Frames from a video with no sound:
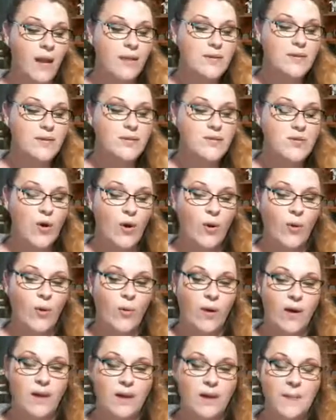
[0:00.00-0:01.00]

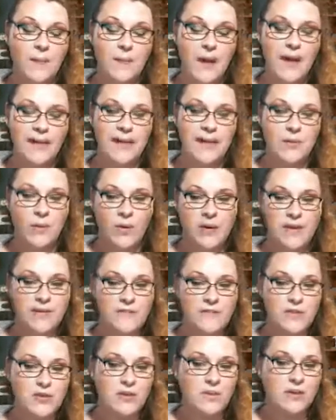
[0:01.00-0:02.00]
So I didn't want to
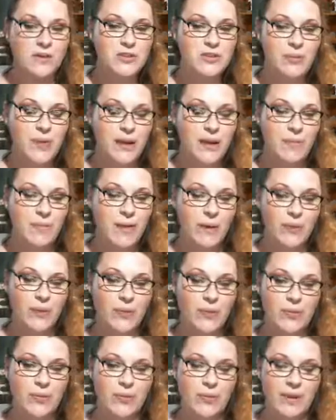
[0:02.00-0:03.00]
give too much away about
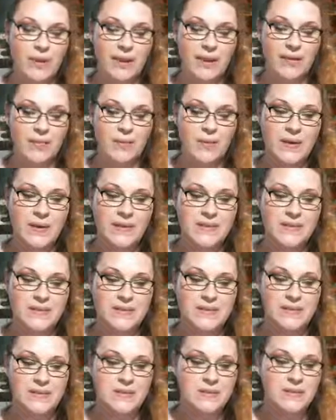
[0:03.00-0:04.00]
book 3 because
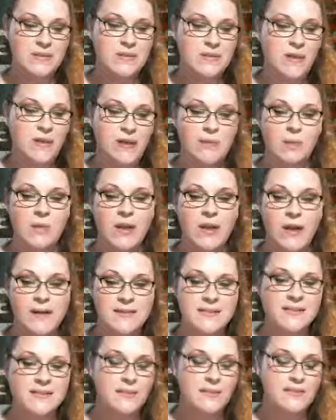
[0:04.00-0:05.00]
it's a lot of
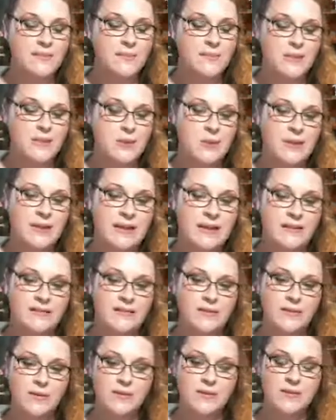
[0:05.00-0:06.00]
plot stuff in between
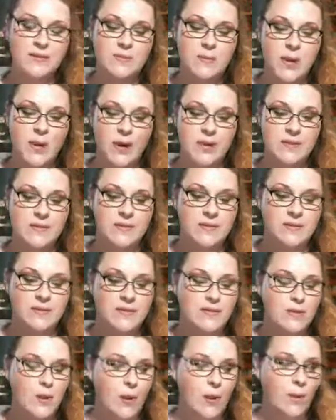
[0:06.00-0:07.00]
those parts.
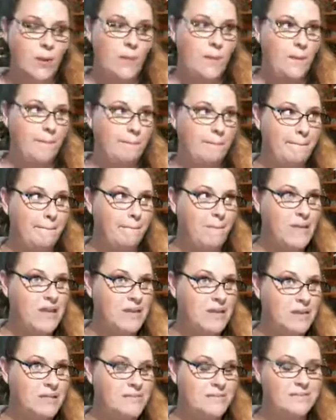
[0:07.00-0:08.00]
So,
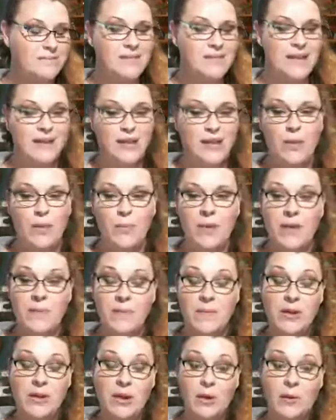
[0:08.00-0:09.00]

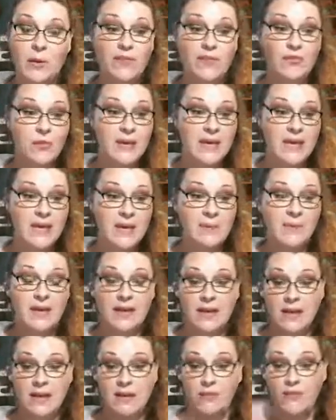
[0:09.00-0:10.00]
but you know, if we keep
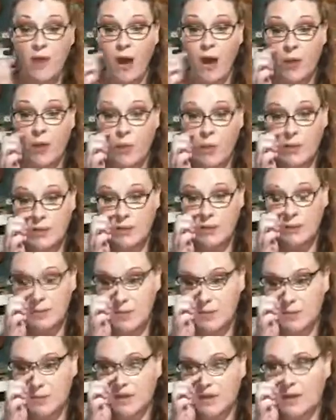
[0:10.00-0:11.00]
getting followers, I'm
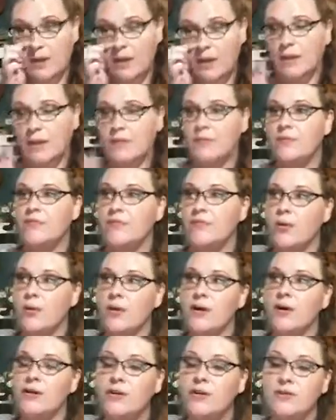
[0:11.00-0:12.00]
up to
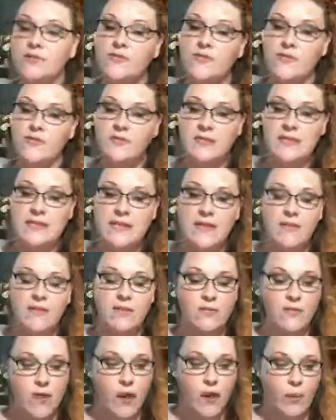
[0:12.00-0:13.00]

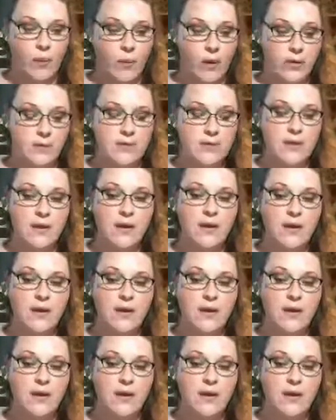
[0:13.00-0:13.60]
457 followers.